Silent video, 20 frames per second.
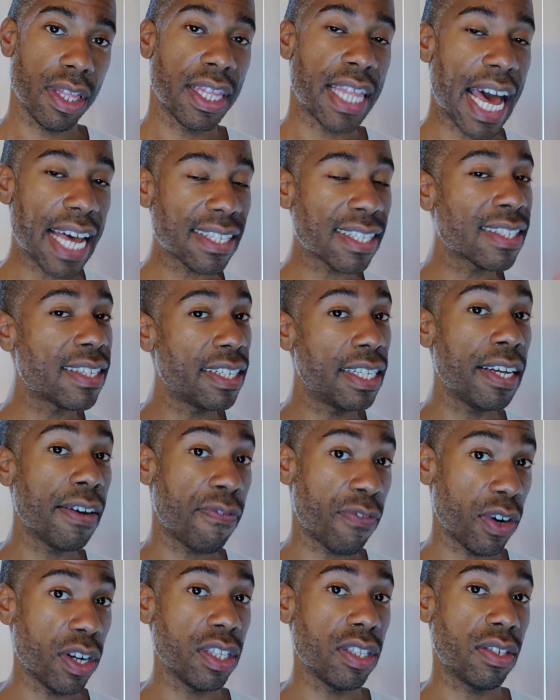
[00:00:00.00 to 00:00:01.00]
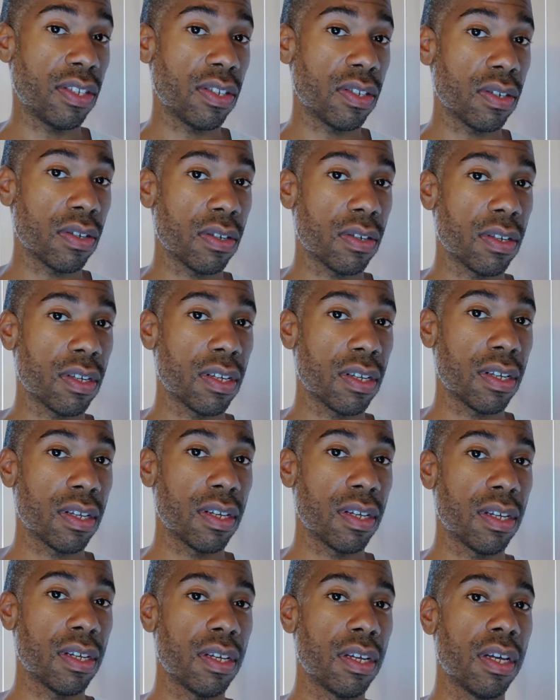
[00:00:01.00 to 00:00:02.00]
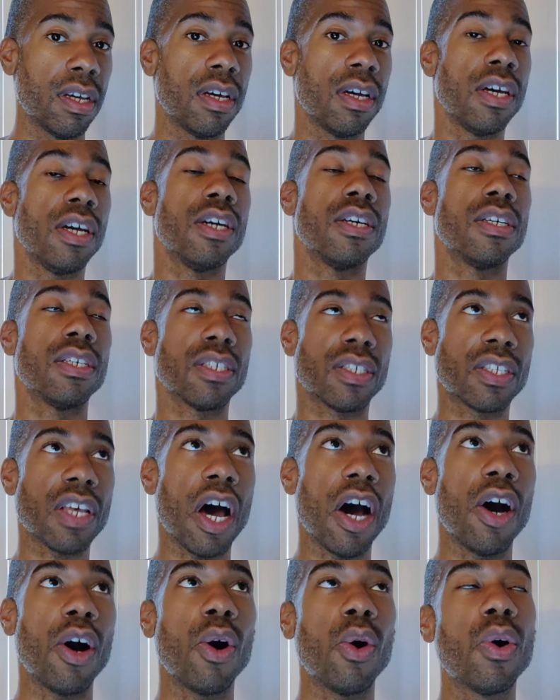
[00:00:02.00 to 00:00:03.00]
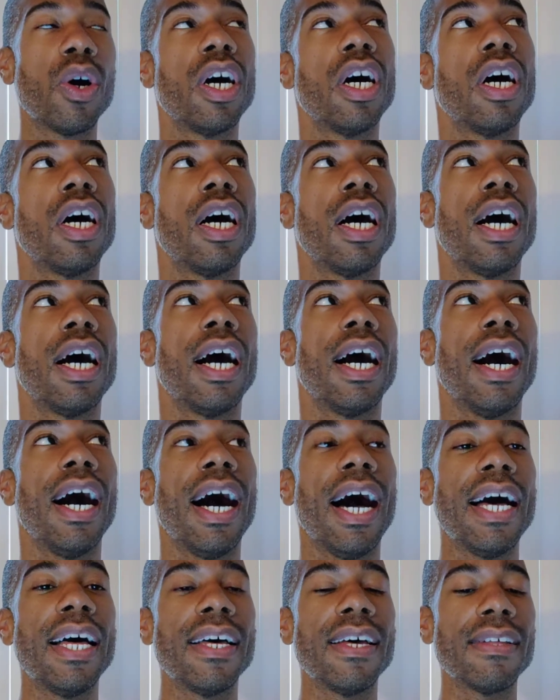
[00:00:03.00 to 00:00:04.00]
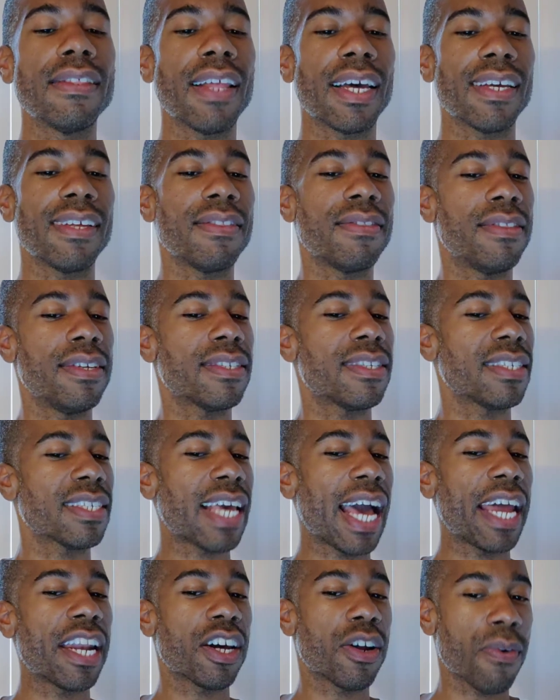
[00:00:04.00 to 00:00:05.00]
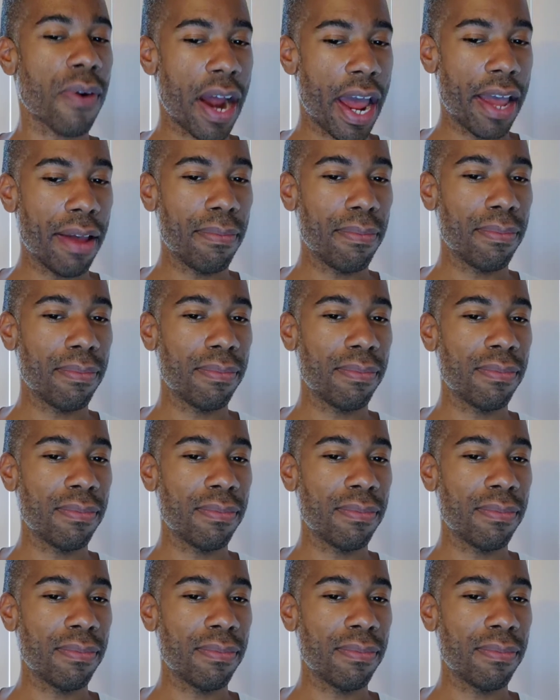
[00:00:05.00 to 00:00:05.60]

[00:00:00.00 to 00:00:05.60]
That's the difference. So, like, this is kind of great